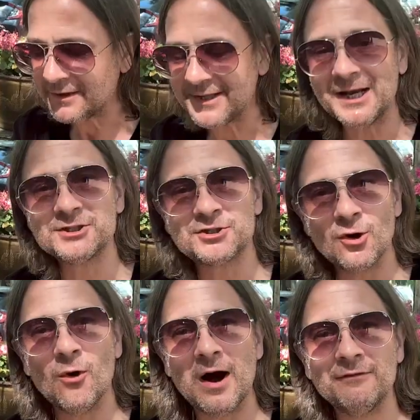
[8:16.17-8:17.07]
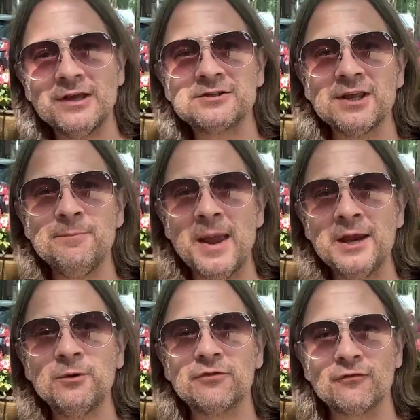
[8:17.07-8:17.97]
That is so obviously
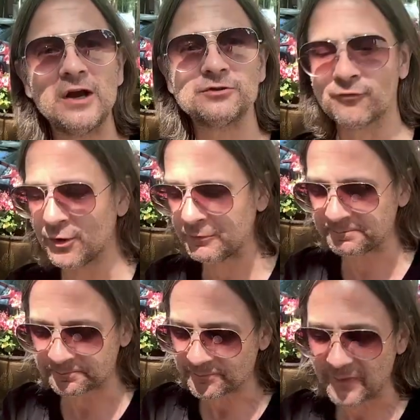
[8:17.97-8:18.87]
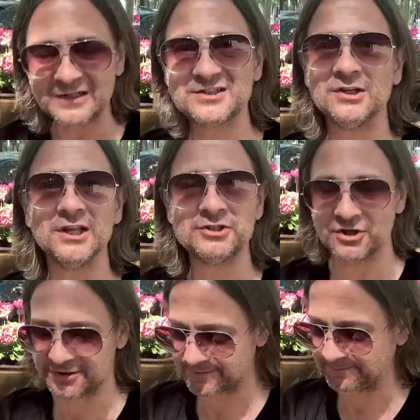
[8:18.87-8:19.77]
made with fresh fruit.
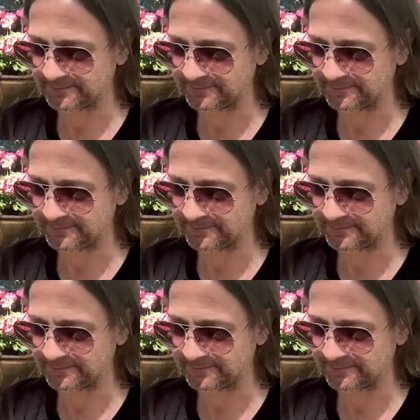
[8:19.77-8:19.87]
Delicious.